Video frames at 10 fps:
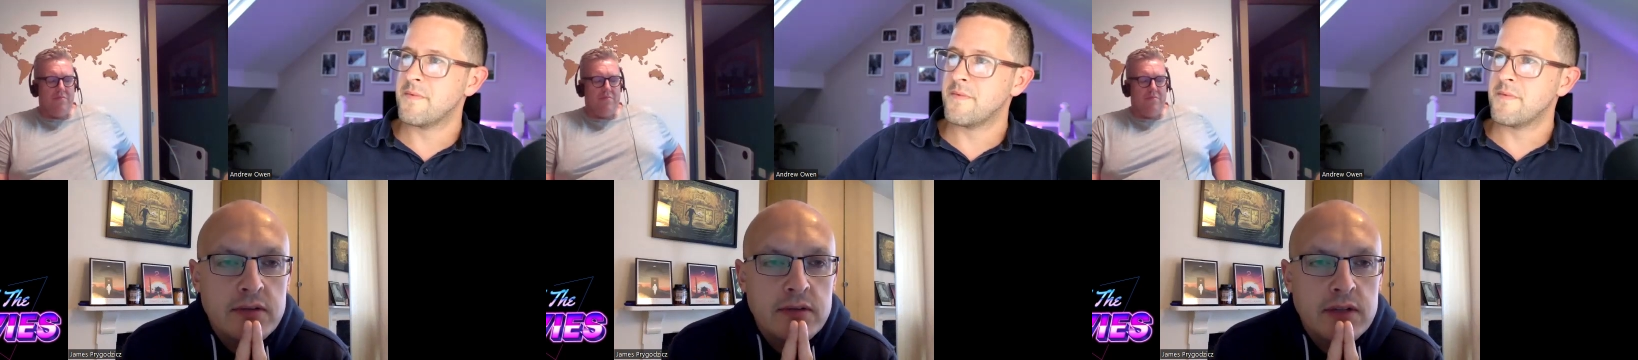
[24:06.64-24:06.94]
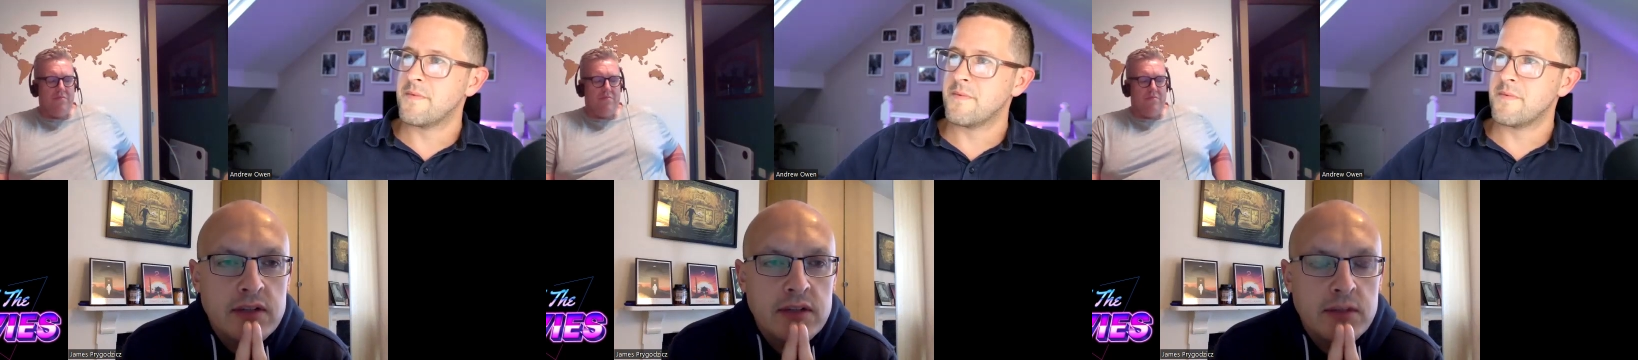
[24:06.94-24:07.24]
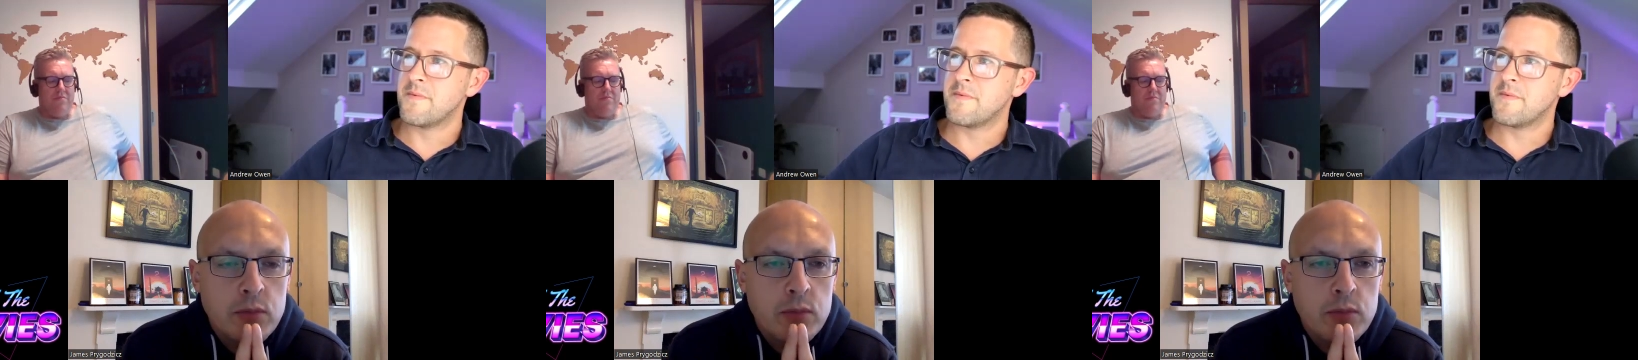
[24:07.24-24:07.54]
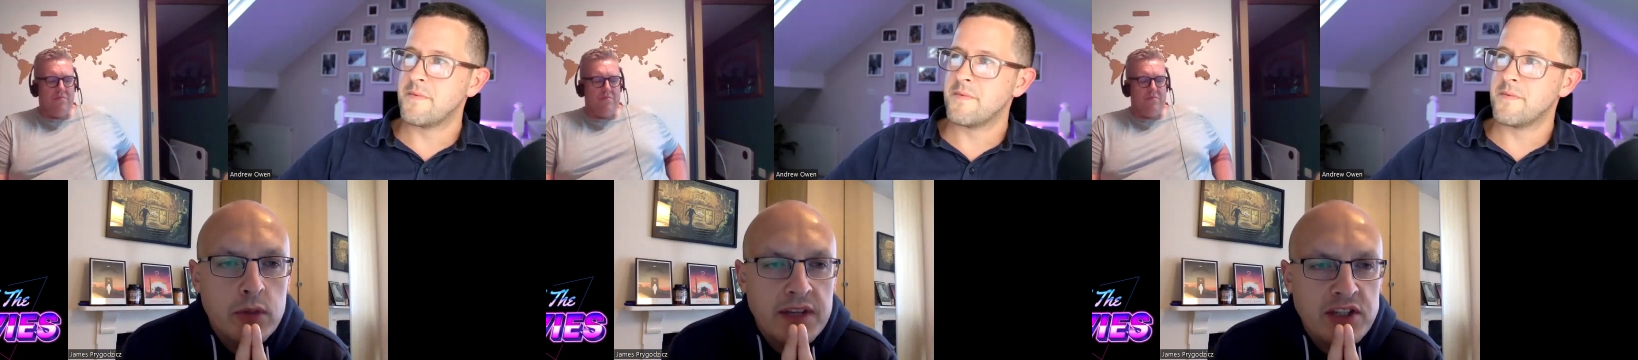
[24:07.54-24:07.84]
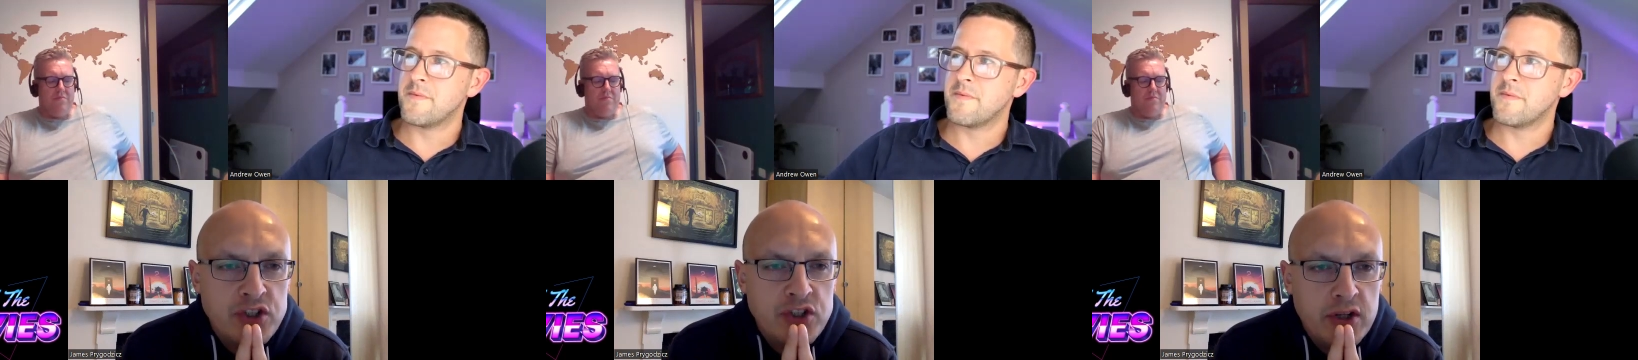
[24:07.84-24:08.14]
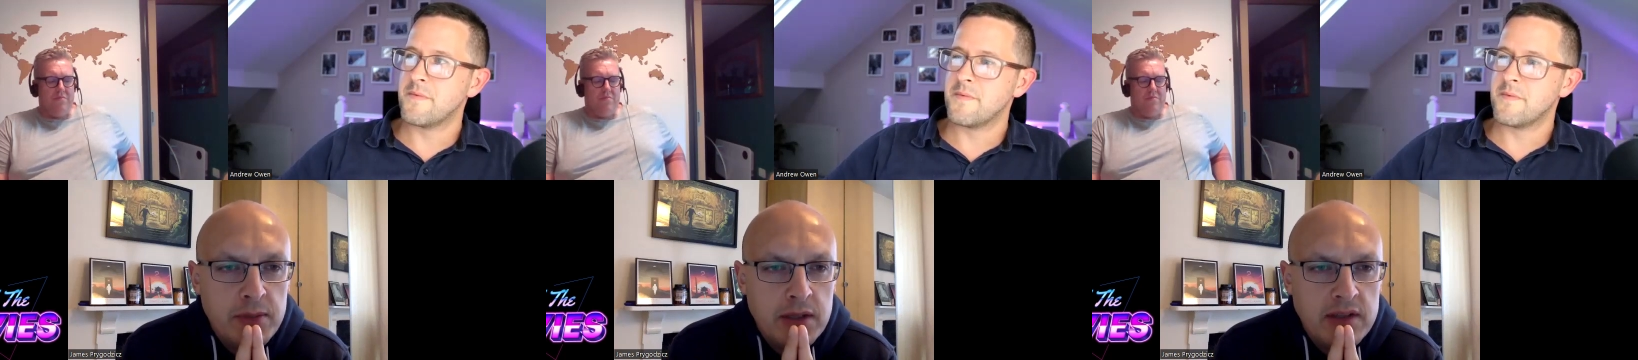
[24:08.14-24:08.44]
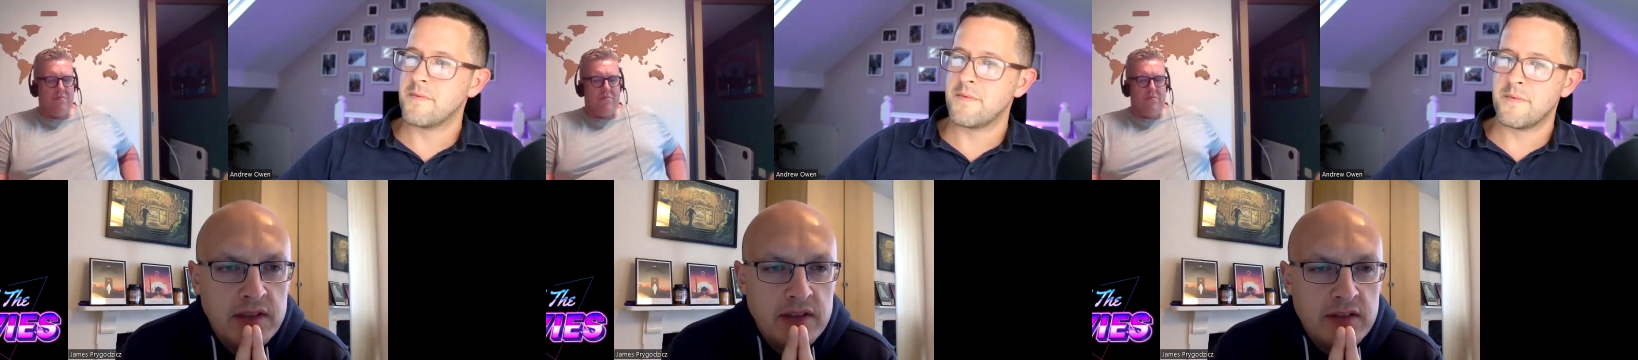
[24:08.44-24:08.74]
Speaker 1: is it are they
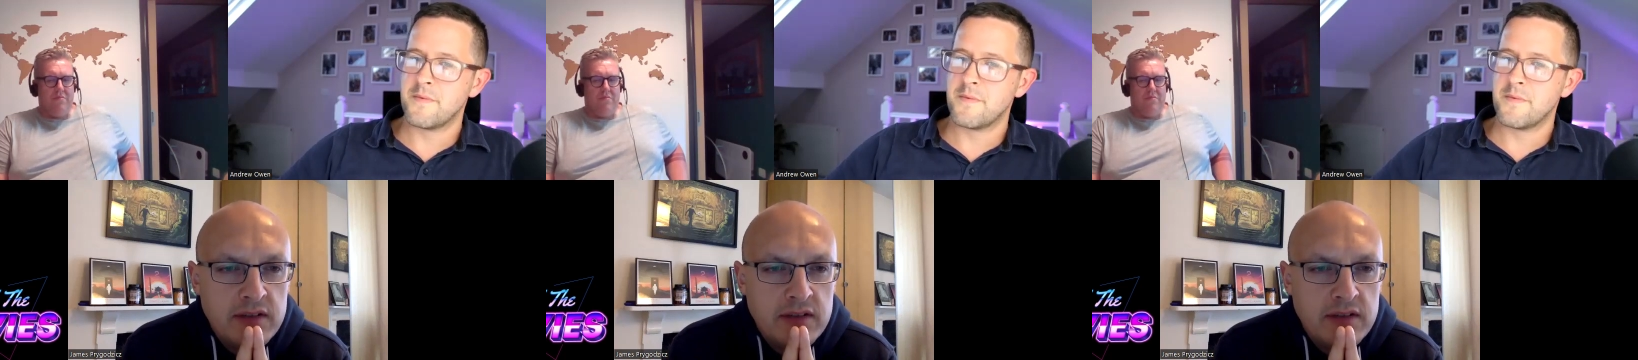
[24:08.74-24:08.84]
gerbils